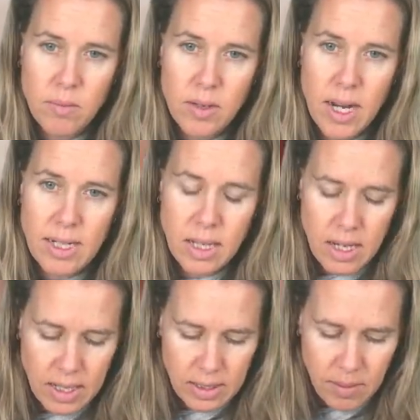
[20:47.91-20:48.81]
nice and
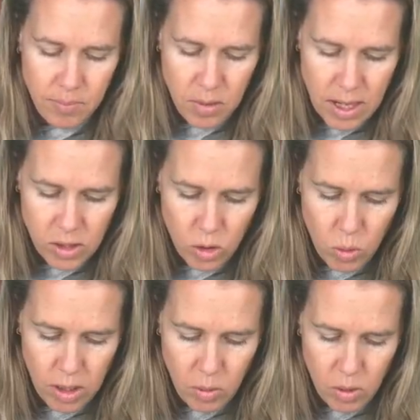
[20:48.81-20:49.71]
easy as you're
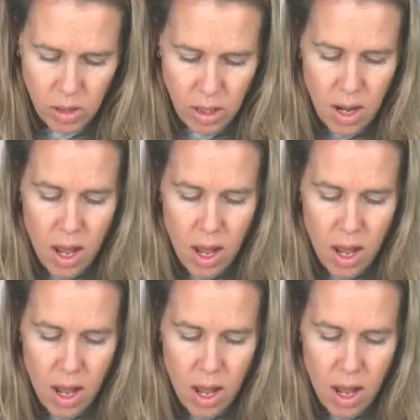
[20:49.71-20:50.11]
working with it.